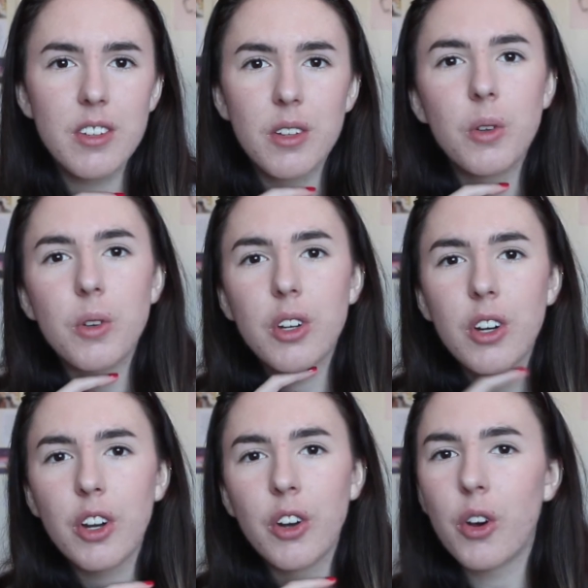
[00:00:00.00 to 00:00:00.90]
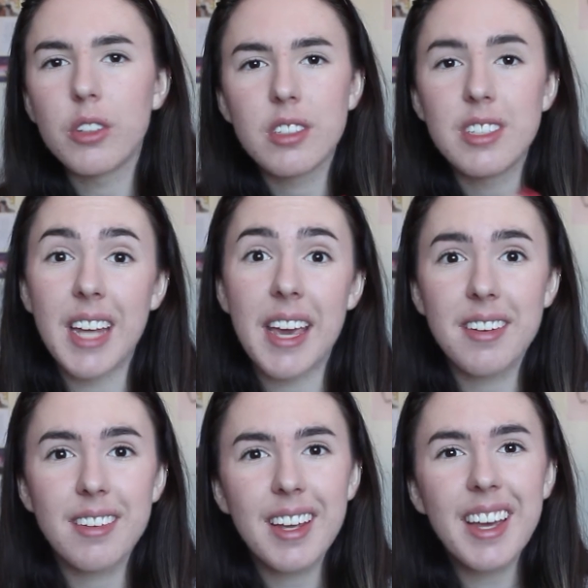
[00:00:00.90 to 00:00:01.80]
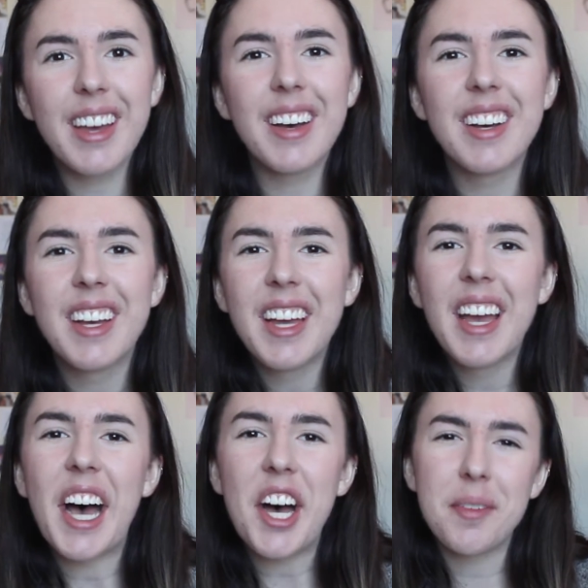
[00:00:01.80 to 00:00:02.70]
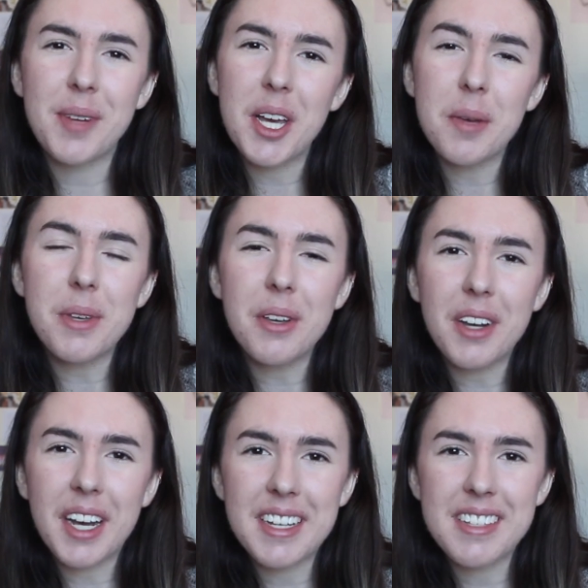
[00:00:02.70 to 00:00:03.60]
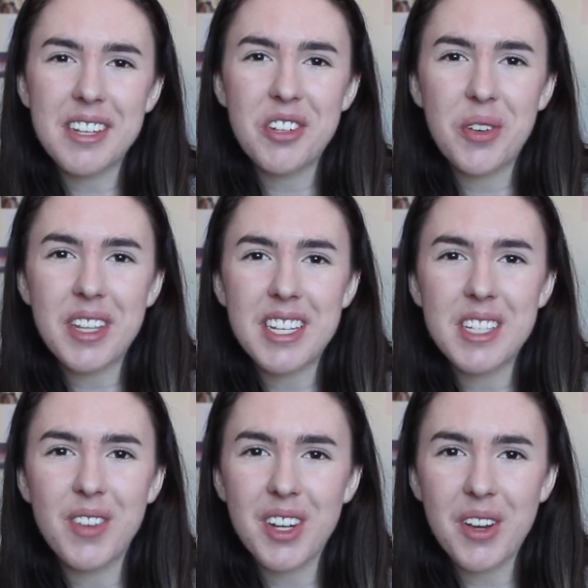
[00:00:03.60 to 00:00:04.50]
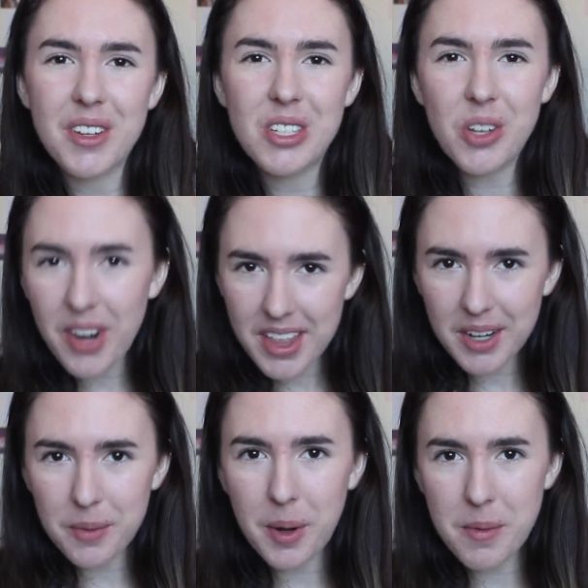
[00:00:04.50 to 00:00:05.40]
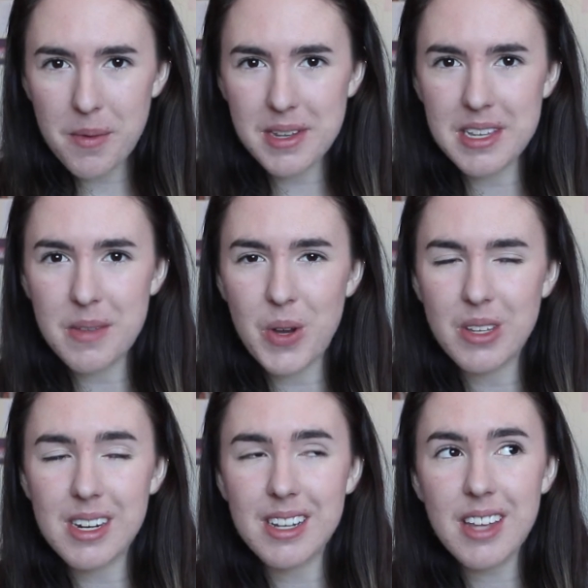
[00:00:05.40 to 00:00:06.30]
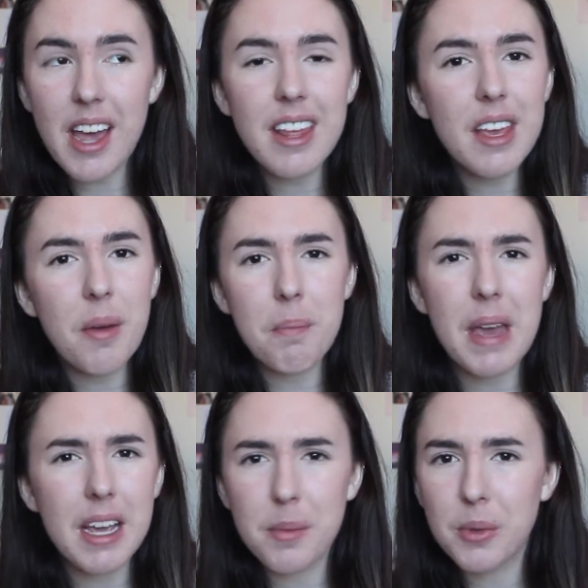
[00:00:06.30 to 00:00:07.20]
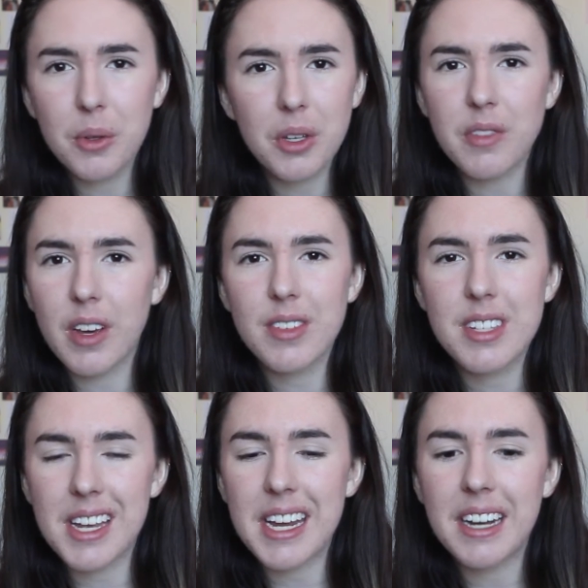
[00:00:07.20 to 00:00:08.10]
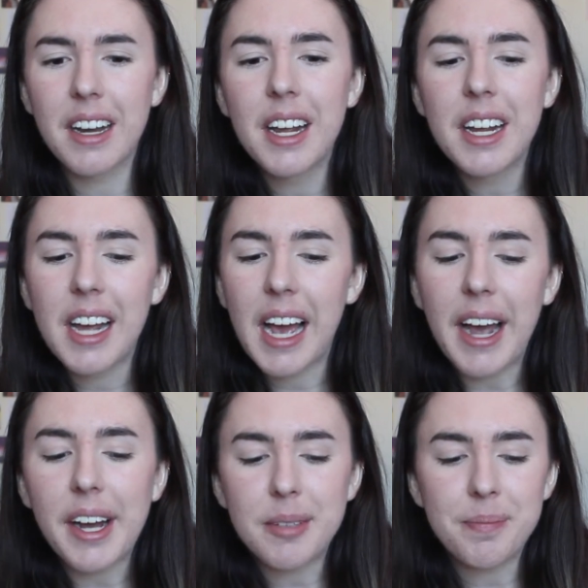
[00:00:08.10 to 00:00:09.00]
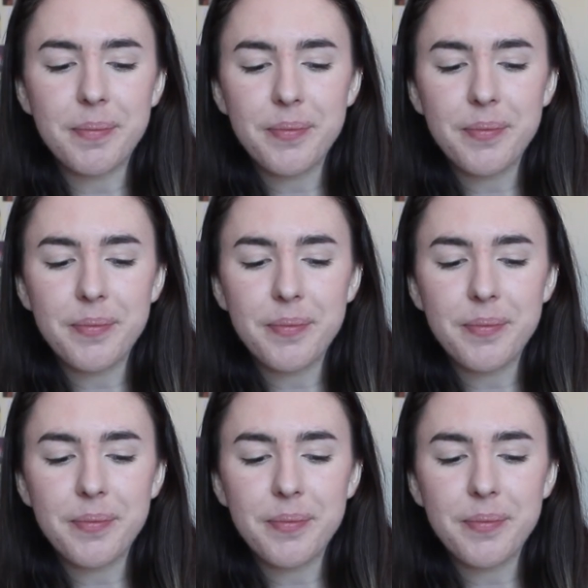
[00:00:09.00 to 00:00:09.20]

to look not dead. I hope you guys enjoyed this video. Sorry that it probably wasn't the most exciting makeup look you've ever seen. Or